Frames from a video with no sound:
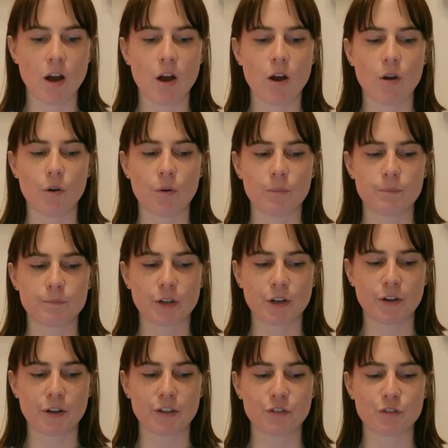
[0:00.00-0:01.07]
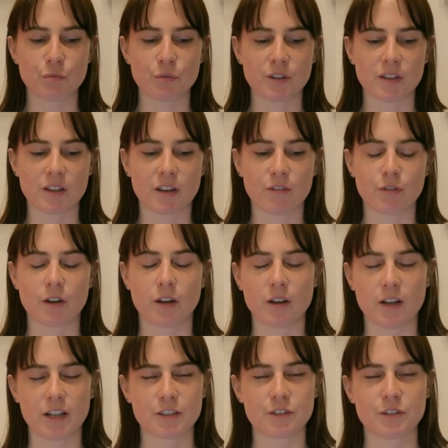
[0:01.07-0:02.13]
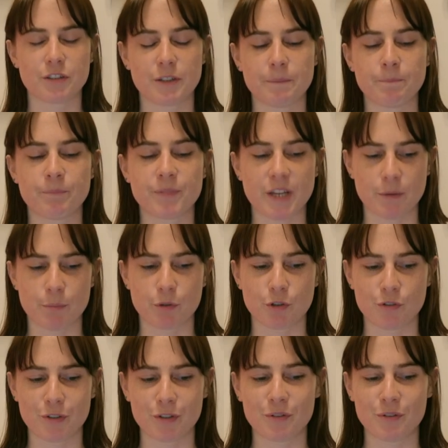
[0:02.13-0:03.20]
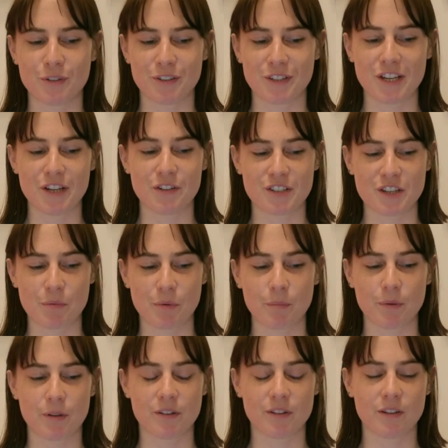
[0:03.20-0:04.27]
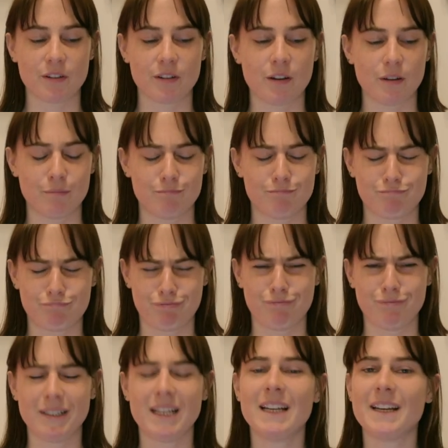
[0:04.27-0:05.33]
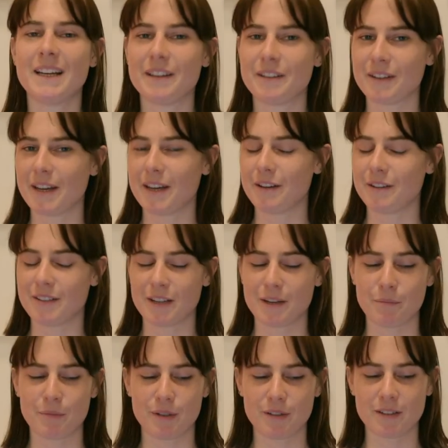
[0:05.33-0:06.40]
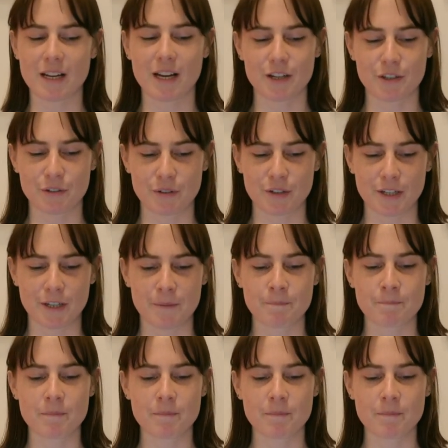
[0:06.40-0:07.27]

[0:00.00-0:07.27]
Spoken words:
Oh, all right, so one thing I forgot actually that I'm gonna include in the entertainment business, in the entertainment category.